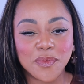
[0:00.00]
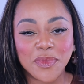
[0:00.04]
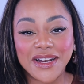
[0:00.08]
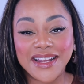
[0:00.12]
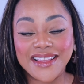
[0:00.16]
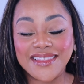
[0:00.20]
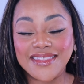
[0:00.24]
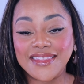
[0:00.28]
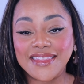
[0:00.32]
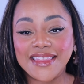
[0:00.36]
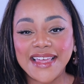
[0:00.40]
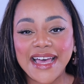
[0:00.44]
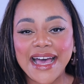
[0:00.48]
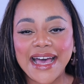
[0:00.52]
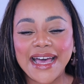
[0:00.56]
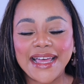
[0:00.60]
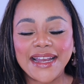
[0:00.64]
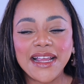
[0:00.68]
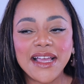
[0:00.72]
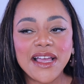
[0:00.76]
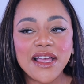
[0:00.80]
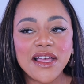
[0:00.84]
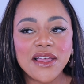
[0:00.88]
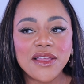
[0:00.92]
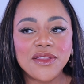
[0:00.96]
But at
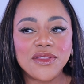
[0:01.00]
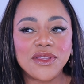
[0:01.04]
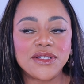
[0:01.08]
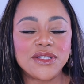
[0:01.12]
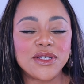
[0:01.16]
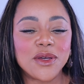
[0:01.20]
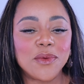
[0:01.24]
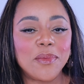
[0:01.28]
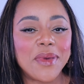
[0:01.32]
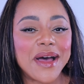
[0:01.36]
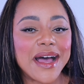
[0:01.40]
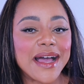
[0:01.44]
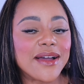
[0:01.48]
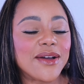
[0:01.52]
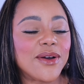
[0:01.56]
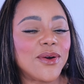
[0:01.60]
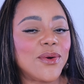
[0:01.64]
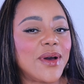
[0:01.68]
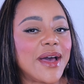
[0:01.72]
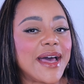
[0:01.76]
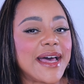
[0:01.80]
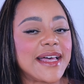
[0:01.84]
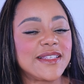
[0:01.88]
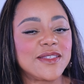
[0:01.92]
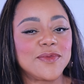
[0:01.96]
that, the tobacco
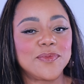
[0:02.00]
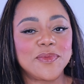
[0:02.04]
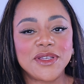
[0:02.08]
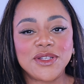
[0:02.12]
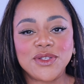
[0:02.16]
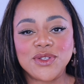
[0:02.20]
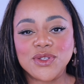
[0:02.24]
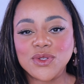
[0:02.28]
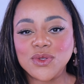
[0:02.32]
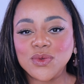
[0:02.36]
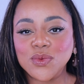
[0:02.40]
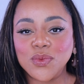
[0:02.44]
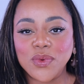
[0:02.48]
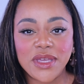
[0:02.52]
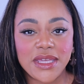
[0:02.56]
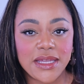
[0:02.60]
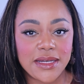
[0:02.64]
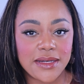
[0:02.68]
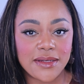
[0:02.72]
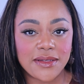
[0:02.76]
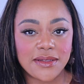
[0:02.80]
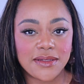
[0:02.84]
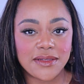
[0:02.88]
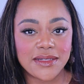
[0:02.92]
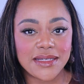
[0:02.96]
has been
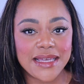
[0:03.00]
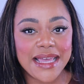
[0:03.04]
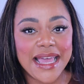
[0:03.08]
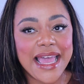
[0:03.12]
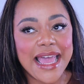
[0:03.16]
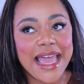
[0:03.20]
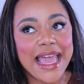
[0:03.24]
sweetened.